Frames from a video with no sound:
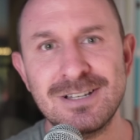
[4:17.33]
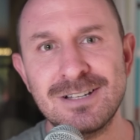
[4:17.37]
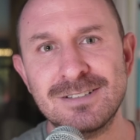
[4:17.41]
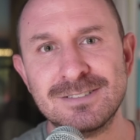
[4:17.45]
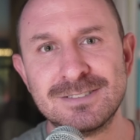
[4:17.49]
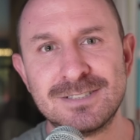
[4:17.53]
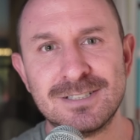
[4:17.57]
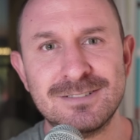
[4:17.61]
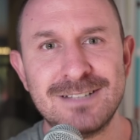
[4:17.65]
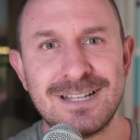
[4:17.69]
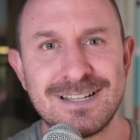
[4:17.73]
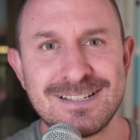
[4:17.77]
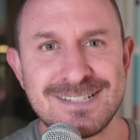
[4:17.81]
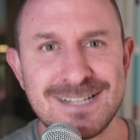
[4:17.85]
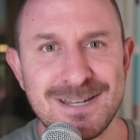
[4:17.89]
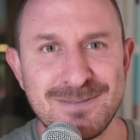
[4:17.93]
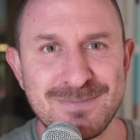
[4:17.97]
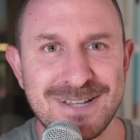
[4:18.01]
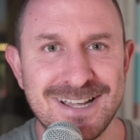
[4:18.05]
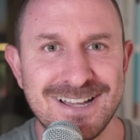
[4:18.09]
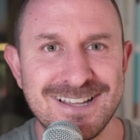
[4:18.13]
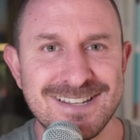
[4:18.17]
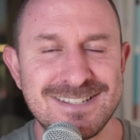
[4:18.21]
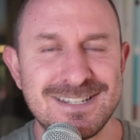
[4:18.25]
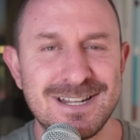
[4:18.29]
Till next time,
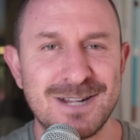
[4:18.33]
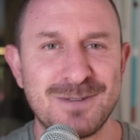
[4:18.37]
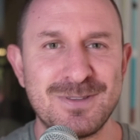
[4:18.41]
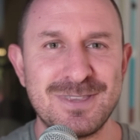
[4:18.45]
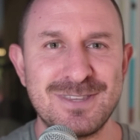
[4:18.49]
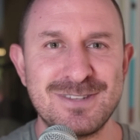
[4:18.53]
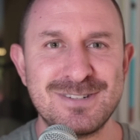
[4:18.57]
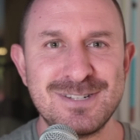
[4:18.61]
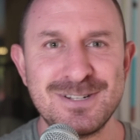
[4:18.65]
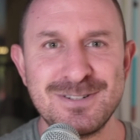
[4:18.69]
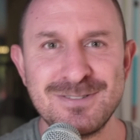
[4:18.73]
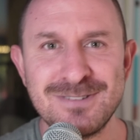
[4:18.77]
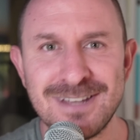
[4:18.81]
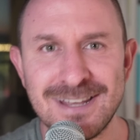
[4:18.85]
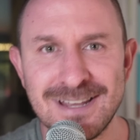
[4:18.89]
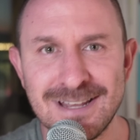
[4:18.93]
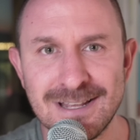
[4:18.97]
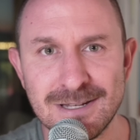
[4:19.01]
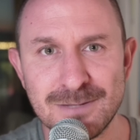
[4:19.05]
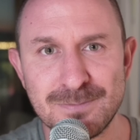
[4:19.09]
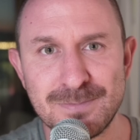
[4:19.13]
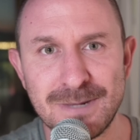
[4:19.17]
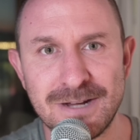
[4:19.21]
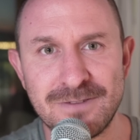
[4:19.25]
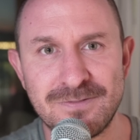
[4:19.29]
guys, talk with you soon
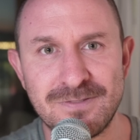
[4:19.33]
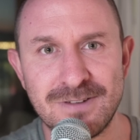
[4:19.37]
and bye for